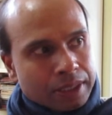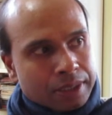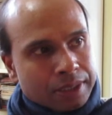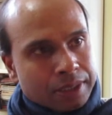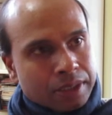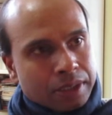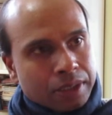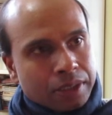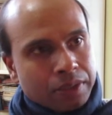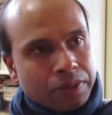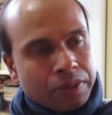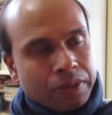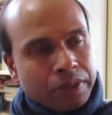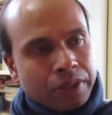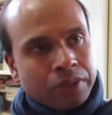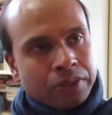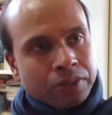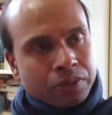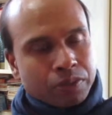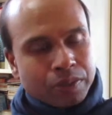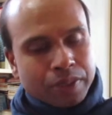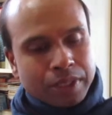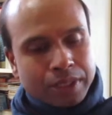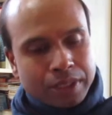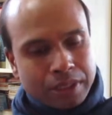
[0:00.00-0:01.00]
So
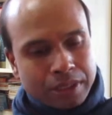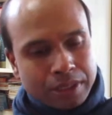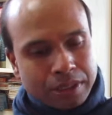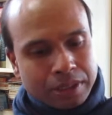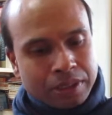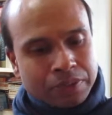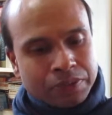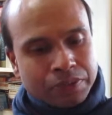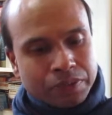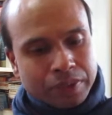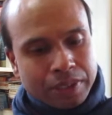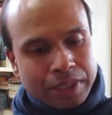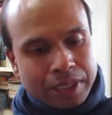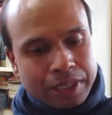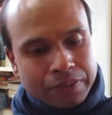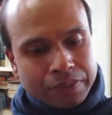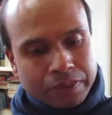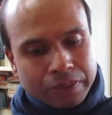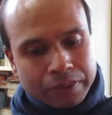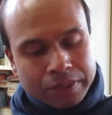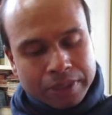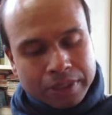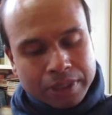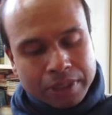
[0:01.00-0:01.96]
those were the d- different levels.